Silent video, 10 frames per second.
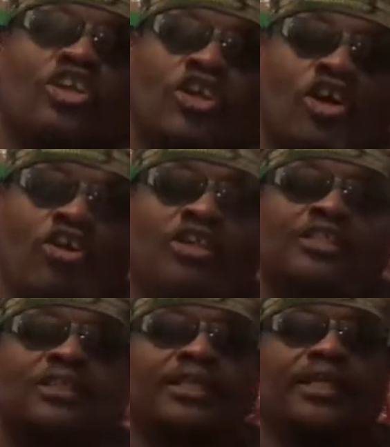Learn a
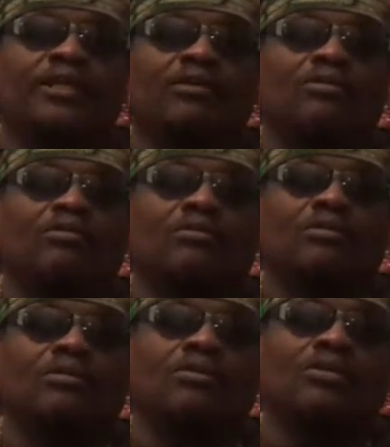skill,
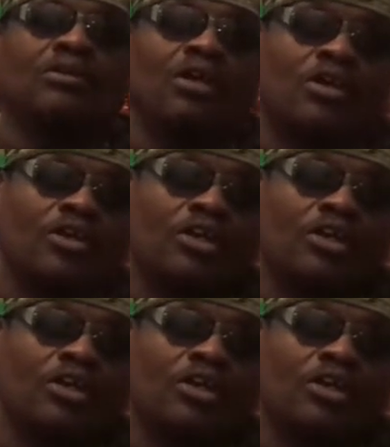learn a